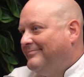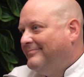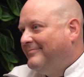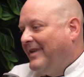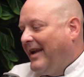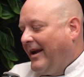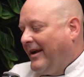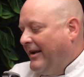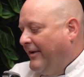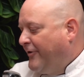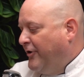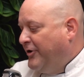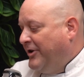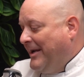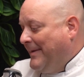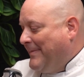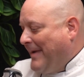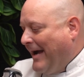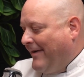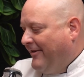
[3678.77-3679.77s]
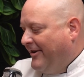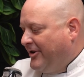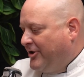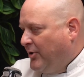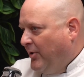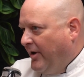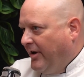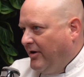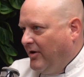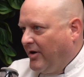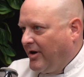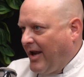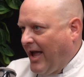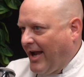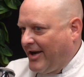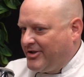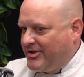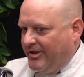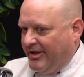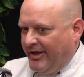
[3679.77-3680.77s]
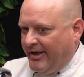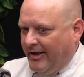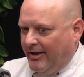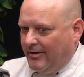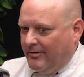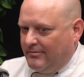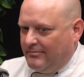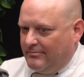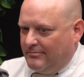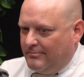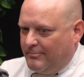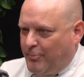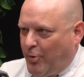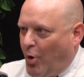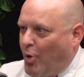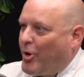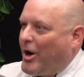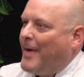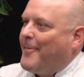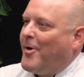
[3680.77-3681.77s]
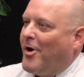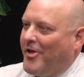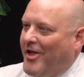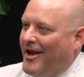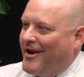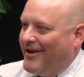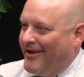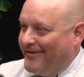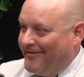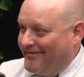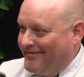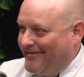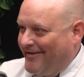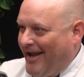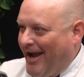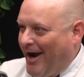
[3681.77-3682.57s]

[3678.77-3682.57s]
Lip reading: Yeah, if you deep dive into it, you can actually program all that in now.